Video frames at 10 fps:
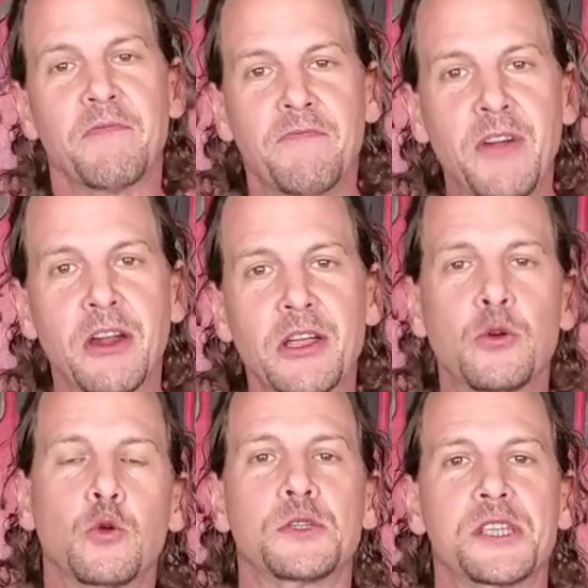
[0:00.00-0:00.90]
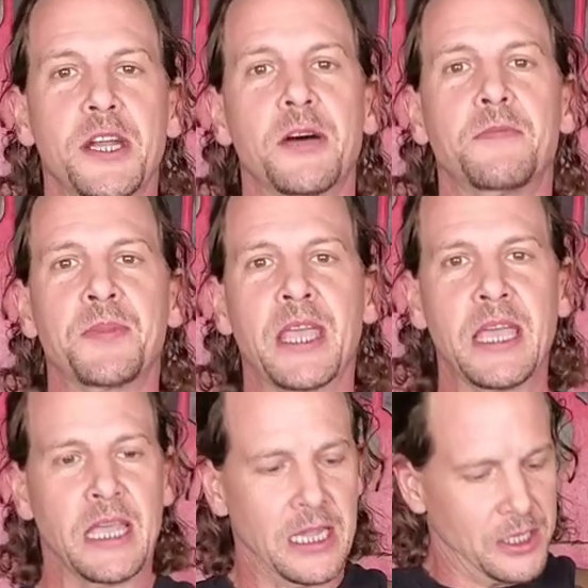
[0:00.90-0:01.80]
Very cool setup.
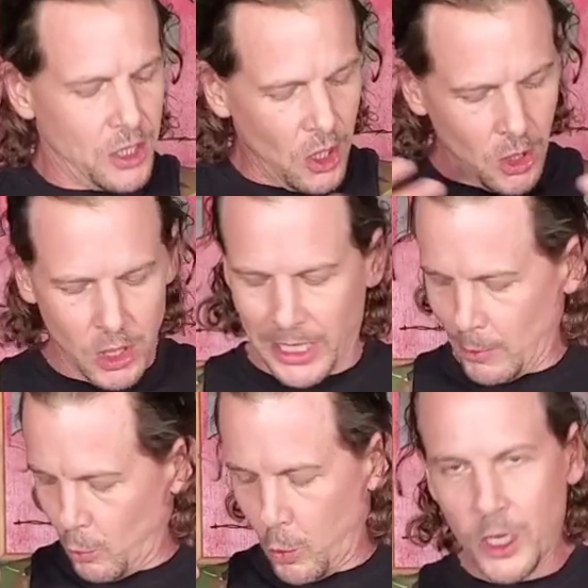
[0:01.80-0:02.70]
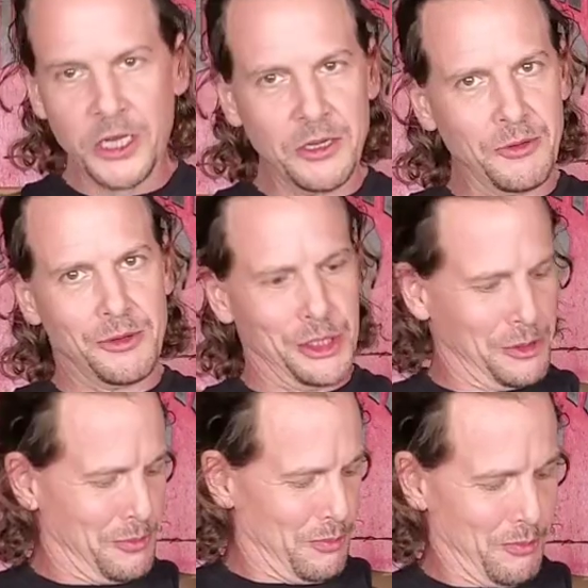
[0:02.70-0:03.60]
All like one
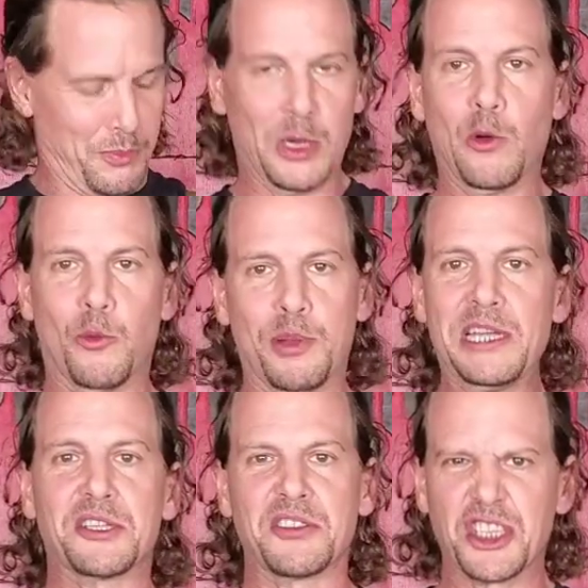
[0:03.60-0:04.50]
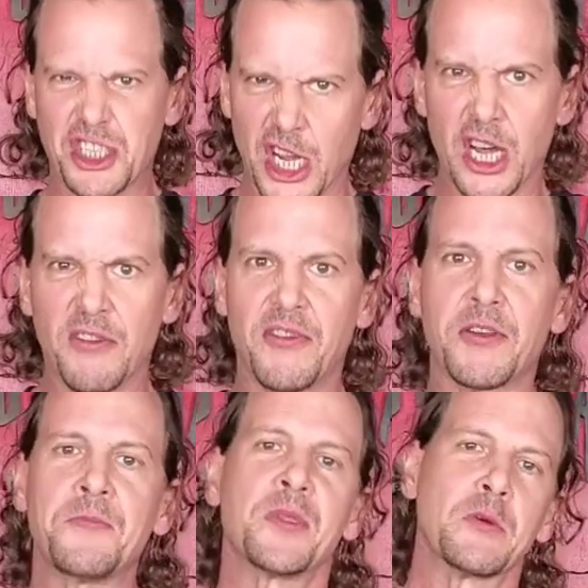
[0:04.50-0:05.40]
just big old piece of
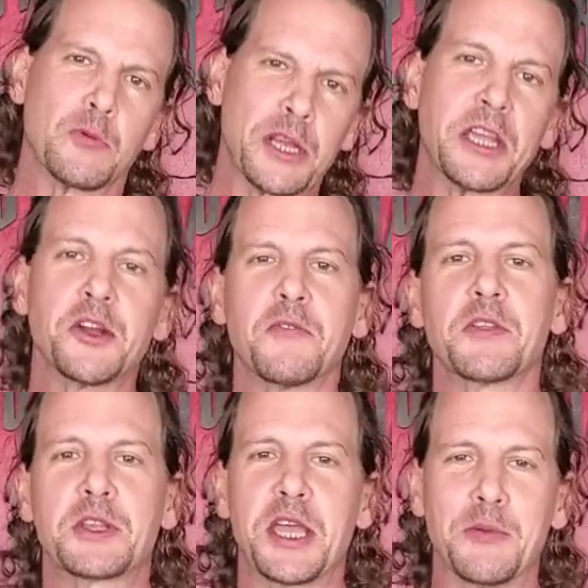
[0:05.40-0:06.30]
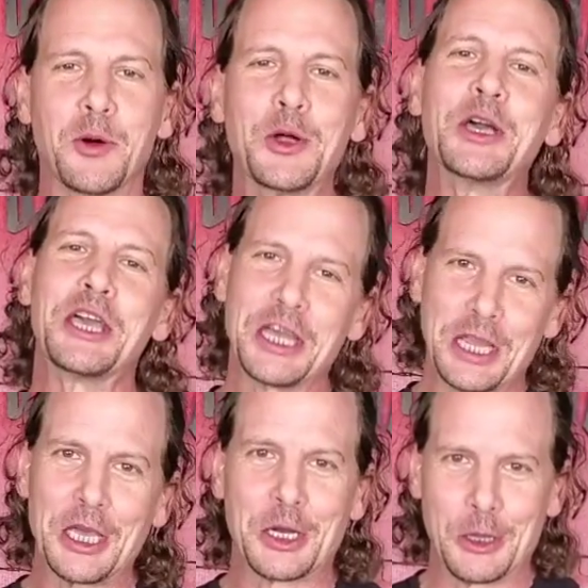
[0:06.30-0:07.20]
stuff. We'll take it over to the table
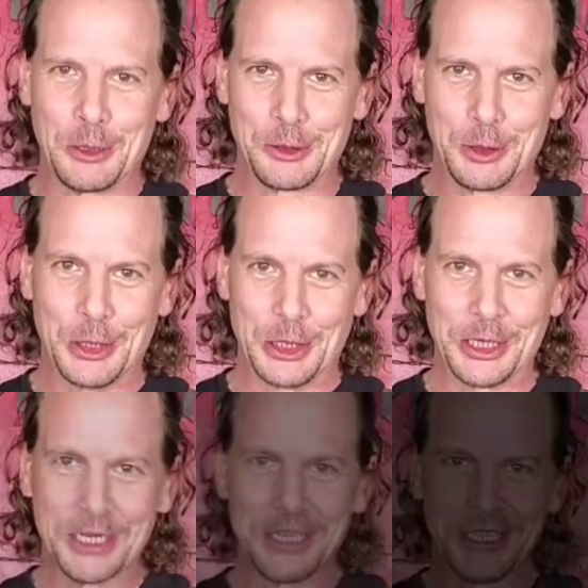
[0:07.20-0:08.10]
and get a closer look.